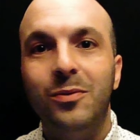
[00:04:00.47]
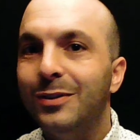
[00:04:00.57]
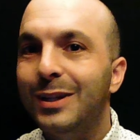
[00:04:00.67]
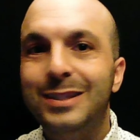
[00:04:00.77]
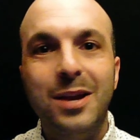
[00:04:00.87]

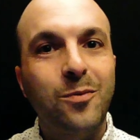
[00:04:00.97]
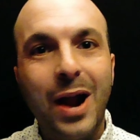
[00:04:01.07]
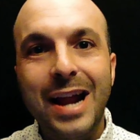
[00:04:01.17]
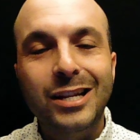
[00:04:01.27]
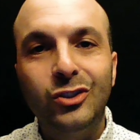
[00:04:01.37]
let's get
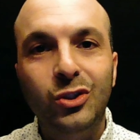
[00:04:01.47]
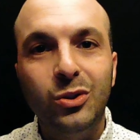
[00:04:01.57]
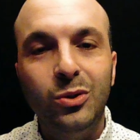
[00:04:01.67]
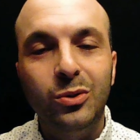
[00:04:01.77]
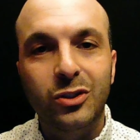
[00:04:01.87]
right
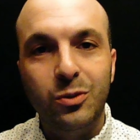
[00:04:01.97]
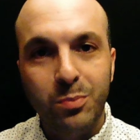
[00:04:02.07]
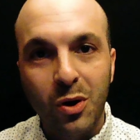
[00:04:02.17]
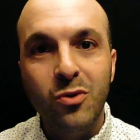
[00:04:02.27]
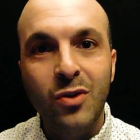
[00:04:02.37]
into this
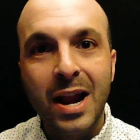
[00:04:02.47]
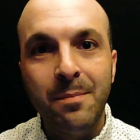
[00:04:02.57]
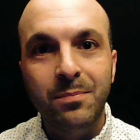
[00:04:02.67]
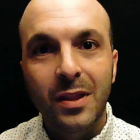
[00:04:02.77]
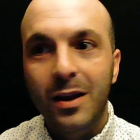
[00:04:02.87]

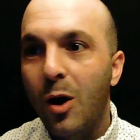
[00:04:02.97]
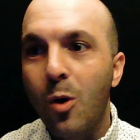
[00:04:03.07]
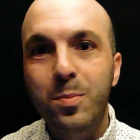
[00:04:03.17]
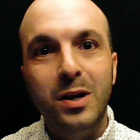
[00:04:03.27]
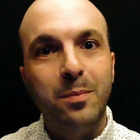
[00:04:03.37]
program.
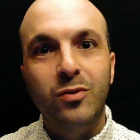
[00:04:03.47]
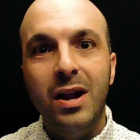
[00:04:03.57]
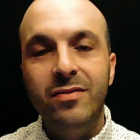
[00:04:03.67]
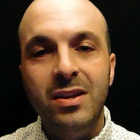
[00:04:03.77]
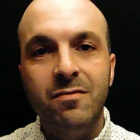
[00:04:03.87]
Open up
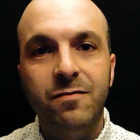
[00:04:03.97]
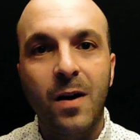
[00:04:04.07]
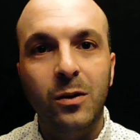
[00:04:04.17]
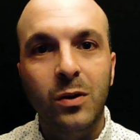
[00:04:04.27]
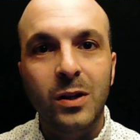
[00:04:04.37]
Revit and
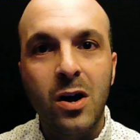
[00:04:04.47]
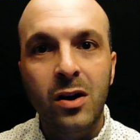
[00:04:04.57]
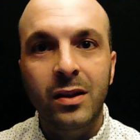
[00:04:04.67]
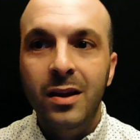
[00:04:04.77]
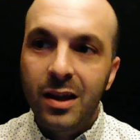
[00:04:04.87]
follow
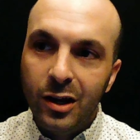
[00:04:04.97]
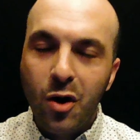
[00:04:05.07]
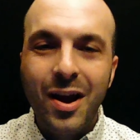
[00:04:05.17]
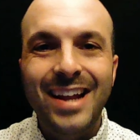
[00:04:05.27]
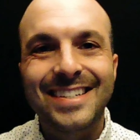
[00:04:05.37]
along and go
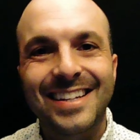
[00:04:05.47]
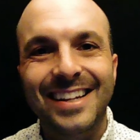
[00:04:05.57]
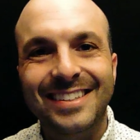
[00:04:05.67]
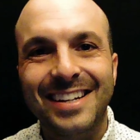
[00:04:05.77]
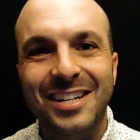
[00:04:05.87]
ahead and
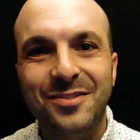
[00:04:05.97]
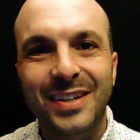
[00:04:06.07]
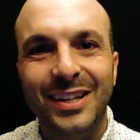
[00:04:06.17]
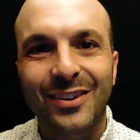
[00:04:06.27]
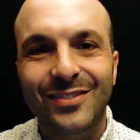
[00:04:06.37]
select the next video.